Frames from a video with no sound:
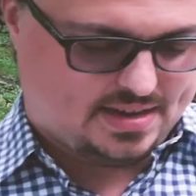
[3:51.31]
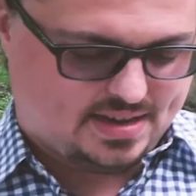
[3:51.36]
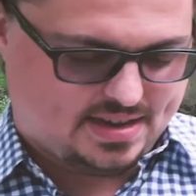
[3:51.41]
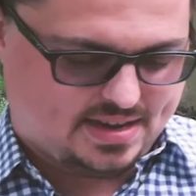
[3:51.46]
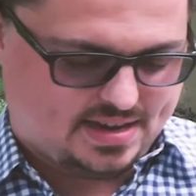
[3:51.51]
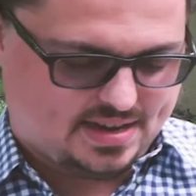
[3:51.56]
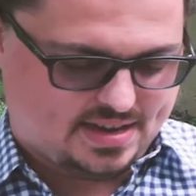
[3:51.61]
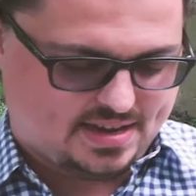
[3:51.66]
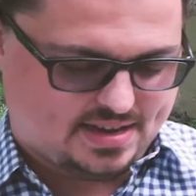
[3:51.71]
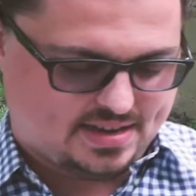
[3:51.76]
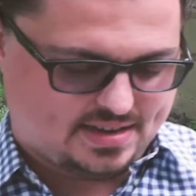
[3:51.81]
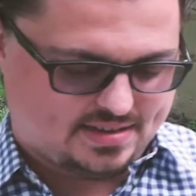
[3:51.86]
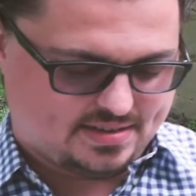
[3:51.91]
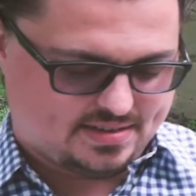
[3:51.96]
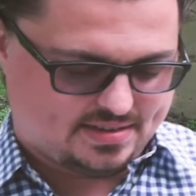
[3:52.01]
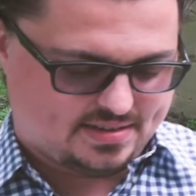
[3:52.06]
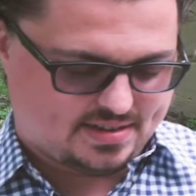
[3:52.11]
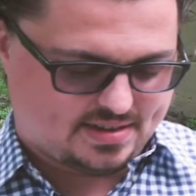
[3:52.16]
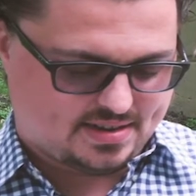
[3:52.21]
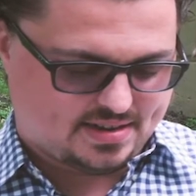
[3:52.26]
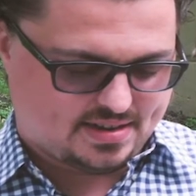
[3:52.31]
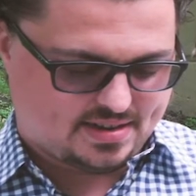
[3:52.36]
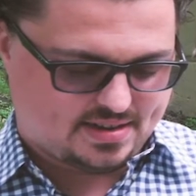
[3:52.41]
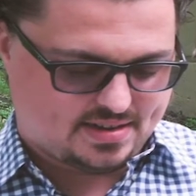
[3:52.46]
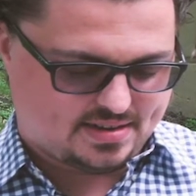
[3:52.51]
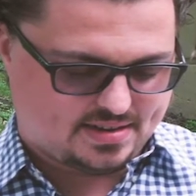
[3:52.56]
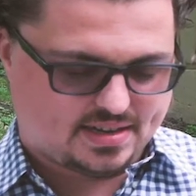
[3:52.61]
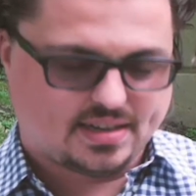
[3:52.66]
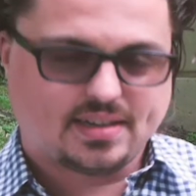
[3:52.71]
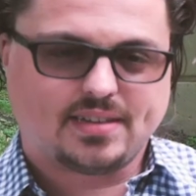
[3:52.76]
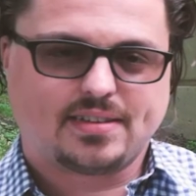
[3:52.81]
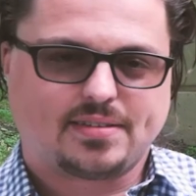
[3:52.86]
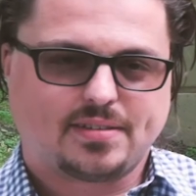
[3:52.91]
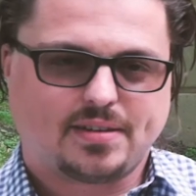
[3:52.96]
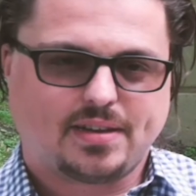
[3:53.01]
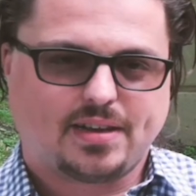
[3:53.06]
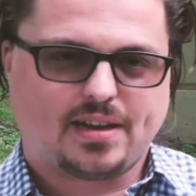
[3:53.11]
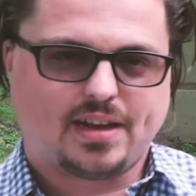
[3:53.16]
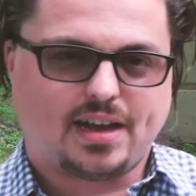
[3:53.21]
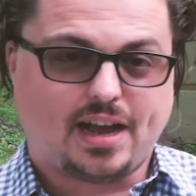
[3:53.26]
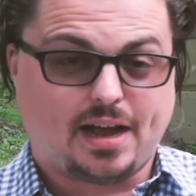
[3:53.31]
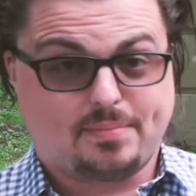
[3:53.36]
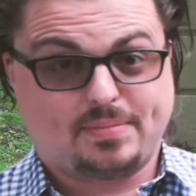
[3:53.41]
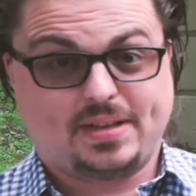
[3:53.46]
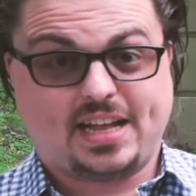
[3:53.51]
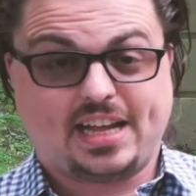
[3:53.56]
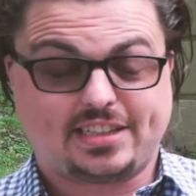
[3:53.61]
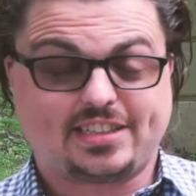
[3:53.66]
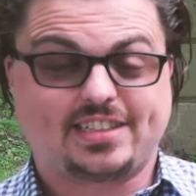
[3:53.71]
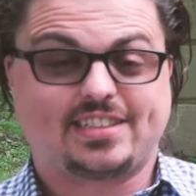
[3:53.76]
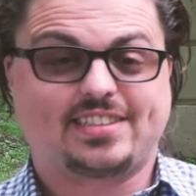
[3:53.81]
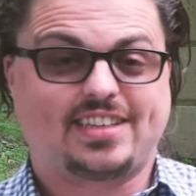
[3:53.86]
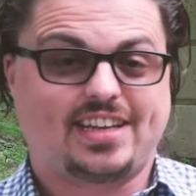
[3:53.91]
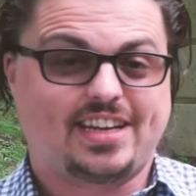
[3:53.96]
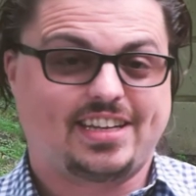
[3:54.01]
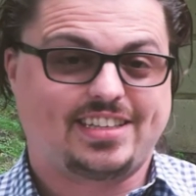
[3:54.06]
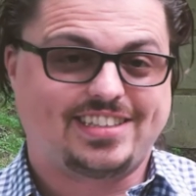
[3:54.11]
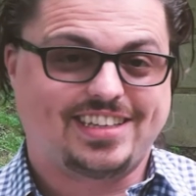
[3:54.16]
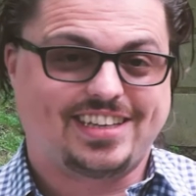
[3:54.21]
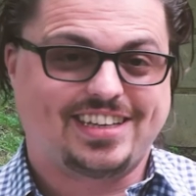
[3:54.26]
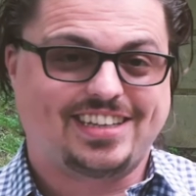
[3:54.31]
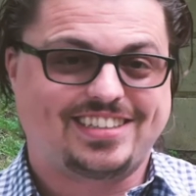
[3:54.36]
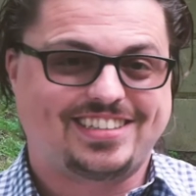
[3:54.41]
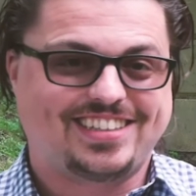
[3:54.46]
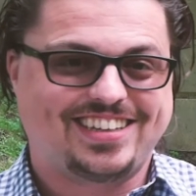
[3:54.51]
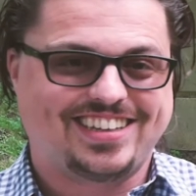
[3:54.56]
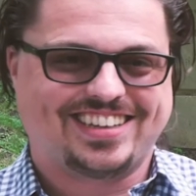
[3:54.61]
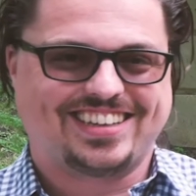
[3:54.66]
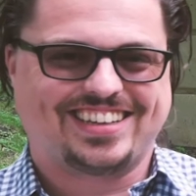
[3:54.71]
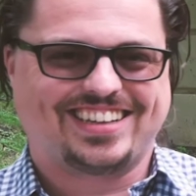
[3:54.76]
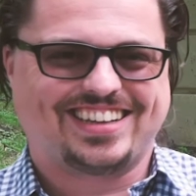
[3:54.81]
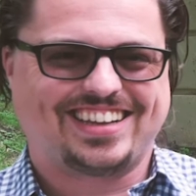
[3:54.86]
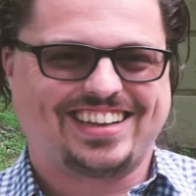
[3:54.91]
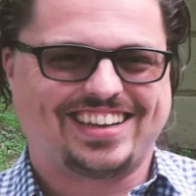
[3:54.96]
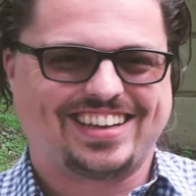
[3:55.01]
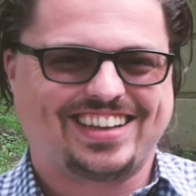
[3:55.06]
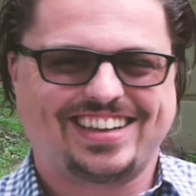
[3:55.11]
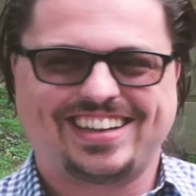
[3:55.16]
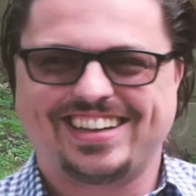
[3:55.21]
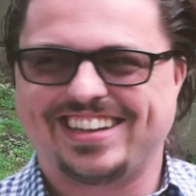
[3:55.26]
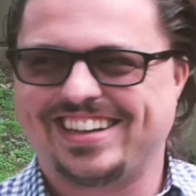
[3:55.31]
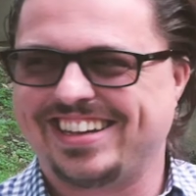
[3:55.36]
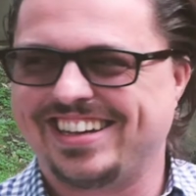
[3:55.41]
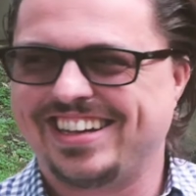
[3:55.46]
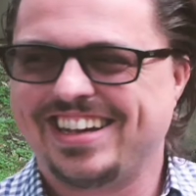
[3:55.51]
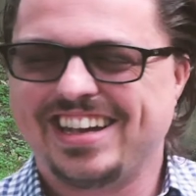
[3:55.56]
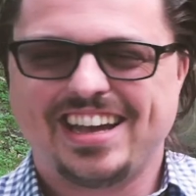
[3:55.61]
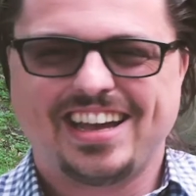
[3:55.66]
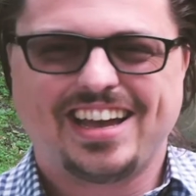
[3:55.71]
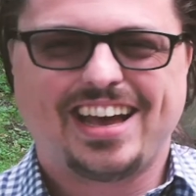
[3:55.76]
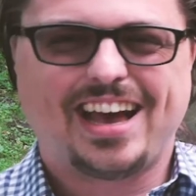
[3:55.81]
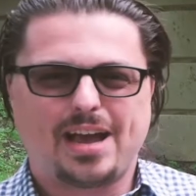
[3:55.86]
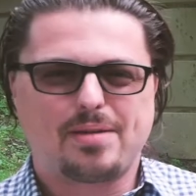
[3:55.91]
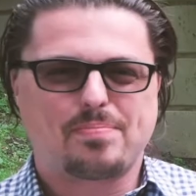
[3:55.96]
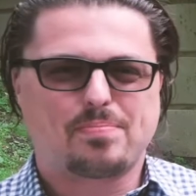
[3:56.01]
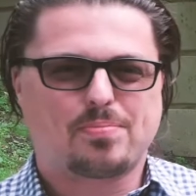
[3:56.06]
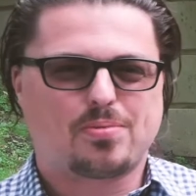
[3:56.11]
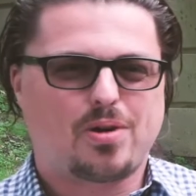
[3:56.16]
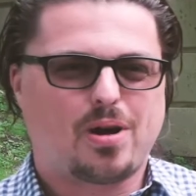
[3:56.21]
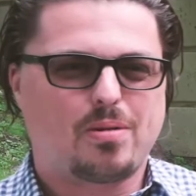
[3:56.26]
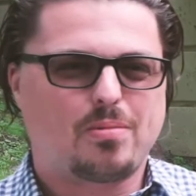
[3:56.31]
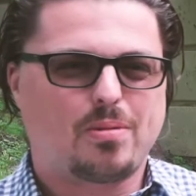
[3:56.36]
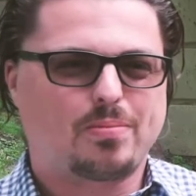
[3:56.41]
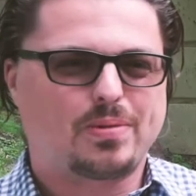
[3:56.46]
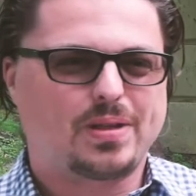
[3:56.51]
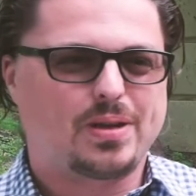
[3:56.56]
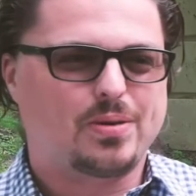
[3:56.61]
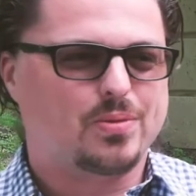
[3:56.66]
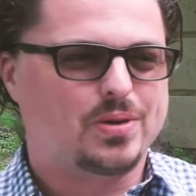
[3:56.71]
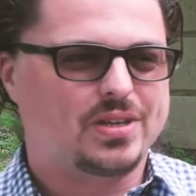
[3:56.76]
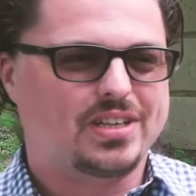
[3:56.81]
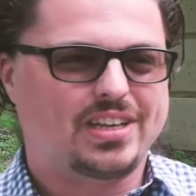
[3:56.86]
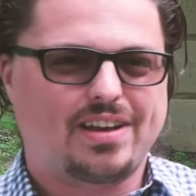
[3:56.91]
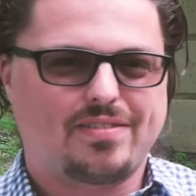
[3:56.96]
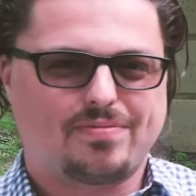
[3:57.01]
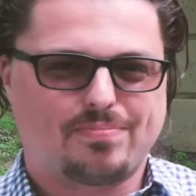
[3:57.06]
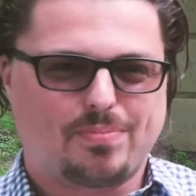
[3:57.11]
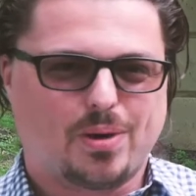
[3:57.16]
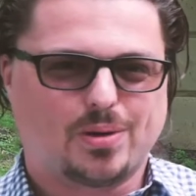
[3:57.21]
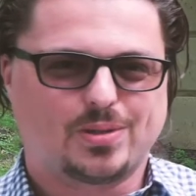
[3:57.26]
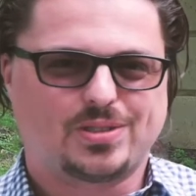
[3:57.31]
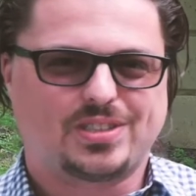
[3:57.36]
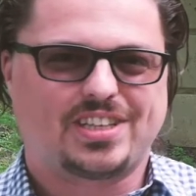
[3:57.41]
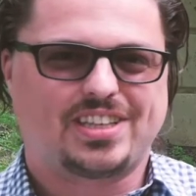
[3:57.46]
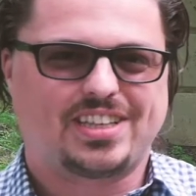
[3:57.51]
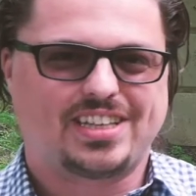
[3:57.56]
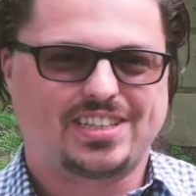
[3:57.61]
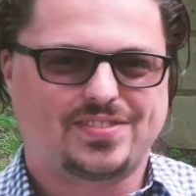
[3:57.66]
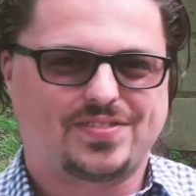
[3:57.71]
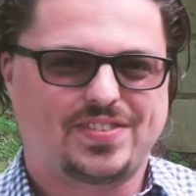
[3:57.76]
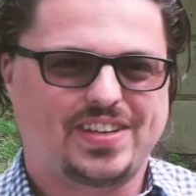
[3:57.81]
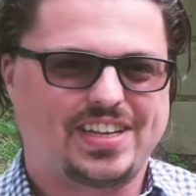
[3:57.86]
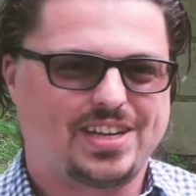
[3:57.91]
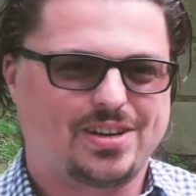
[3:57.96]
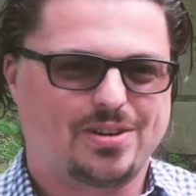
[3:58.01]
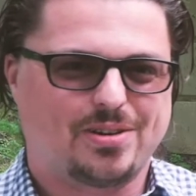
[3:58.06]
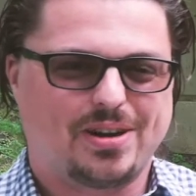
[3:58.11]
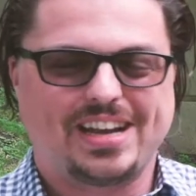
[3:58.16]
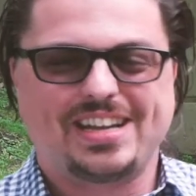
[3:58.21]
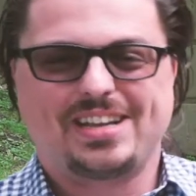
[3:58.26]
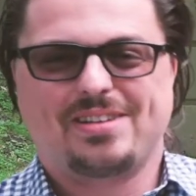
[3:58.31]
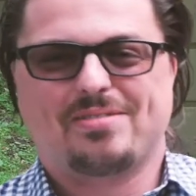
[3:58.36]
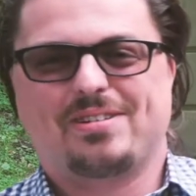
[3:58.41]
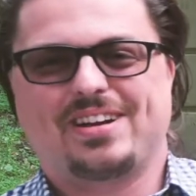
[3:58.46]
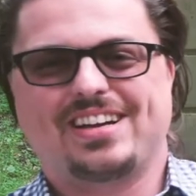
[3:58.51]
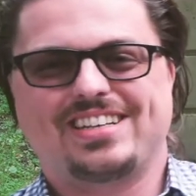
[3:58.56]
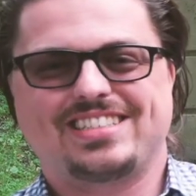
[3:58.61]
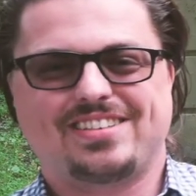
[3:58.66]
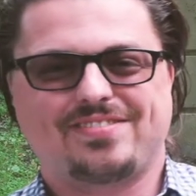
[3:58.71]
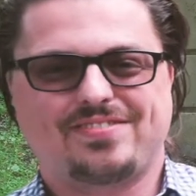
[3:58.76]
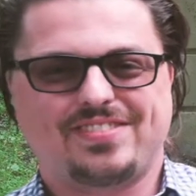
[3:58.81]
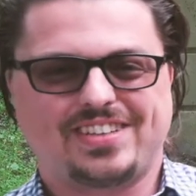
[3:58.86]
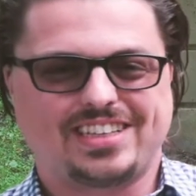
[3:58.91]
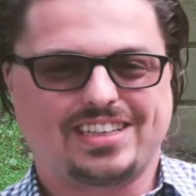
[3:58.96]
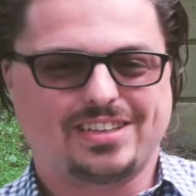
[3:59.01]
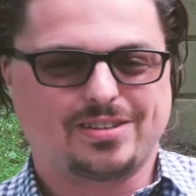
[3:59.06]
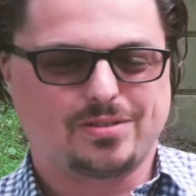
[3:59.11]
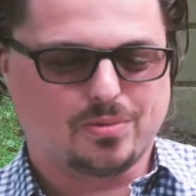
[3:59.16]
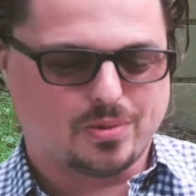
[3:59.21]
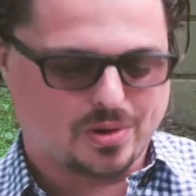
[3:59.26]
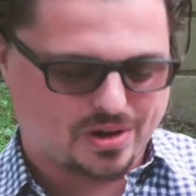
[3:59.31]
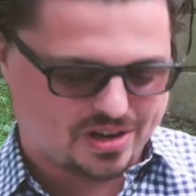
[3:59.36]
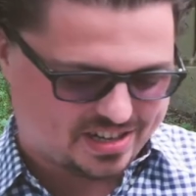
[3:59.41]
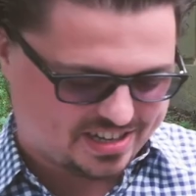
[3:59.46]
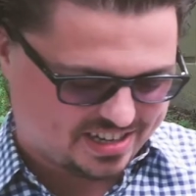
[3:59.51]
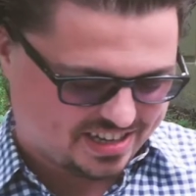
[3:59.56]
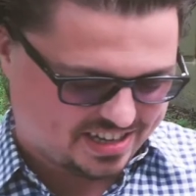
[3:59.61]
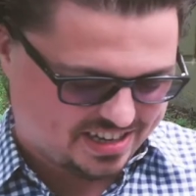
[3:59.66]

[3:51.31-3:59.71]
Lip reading: And I'm glad to say it did. I probably wouldn't have posted this video anyways if it didn't work.